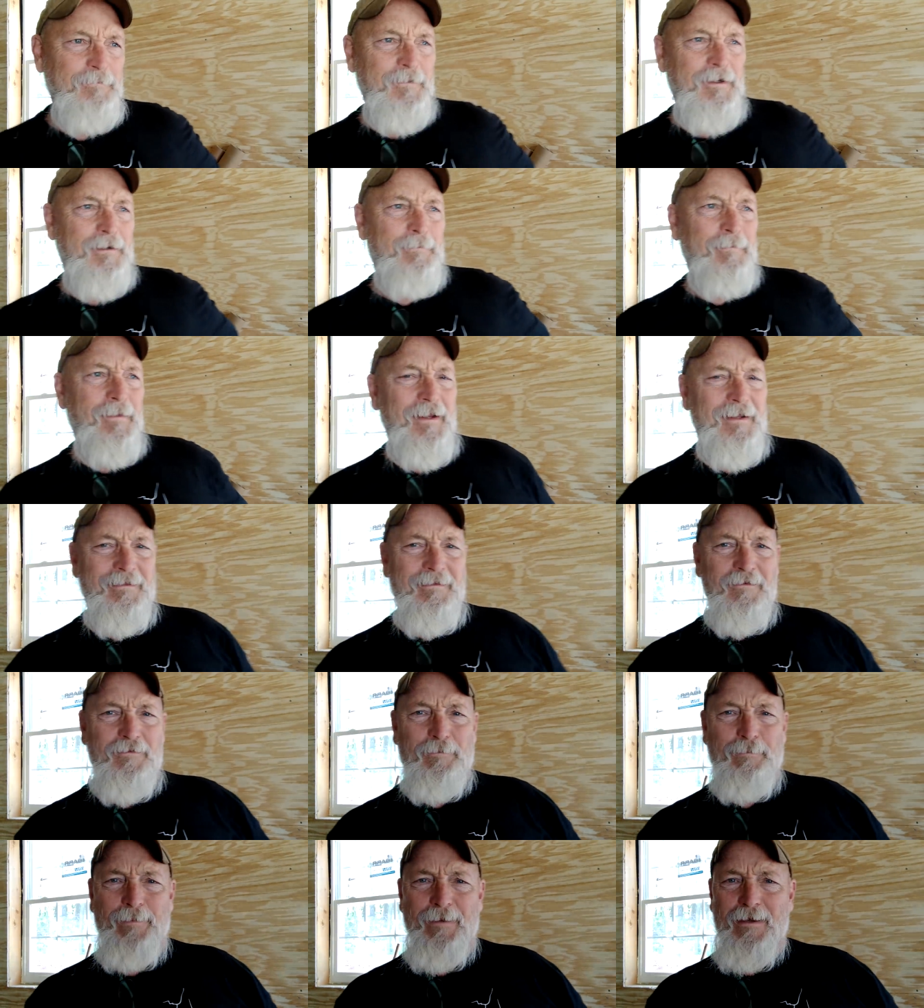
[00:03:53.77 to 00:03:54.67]
going to make
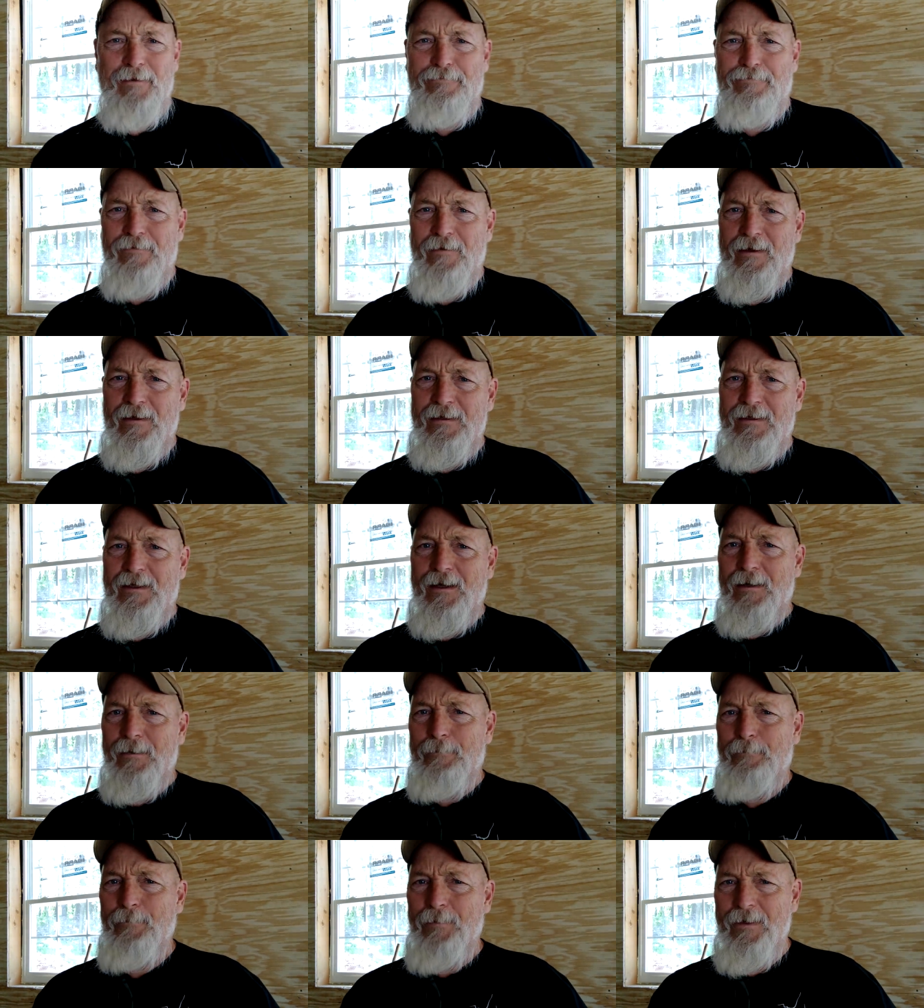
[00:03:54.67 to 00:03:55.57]
this big flood
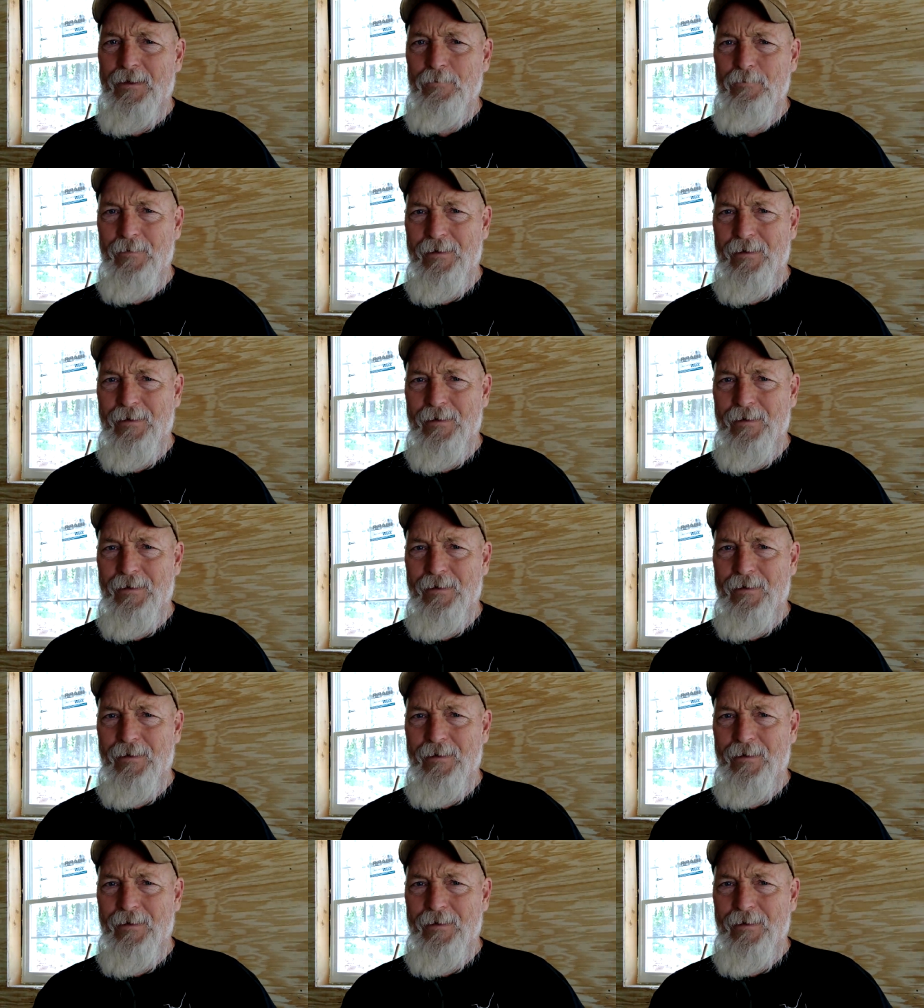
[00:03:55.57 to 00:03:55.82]
come, bud.